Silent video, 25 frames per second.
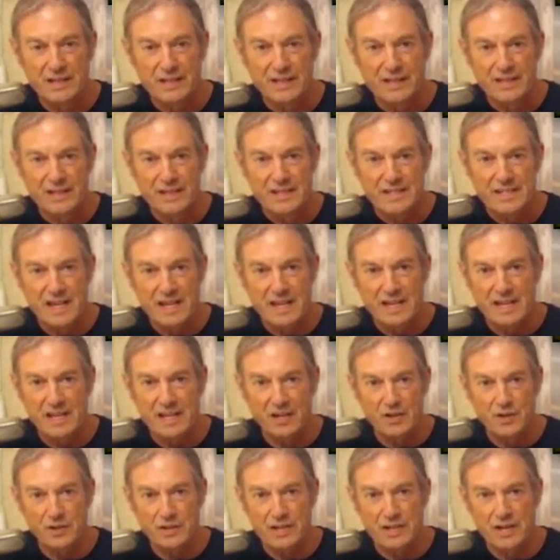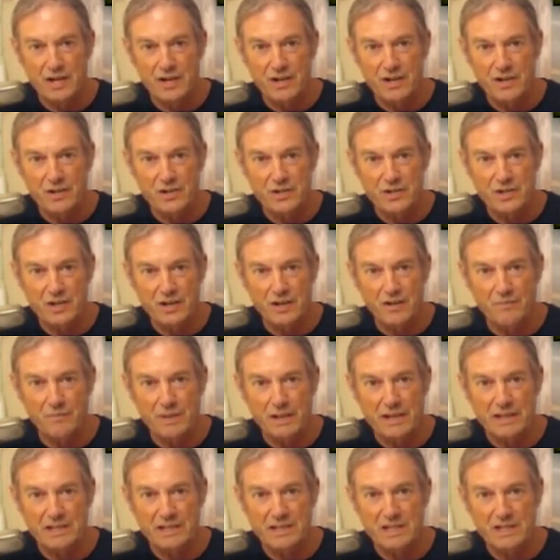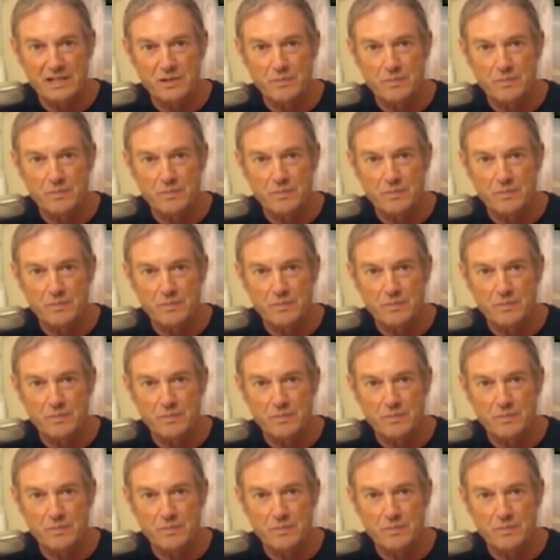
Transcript: taking good care of yourself, because that's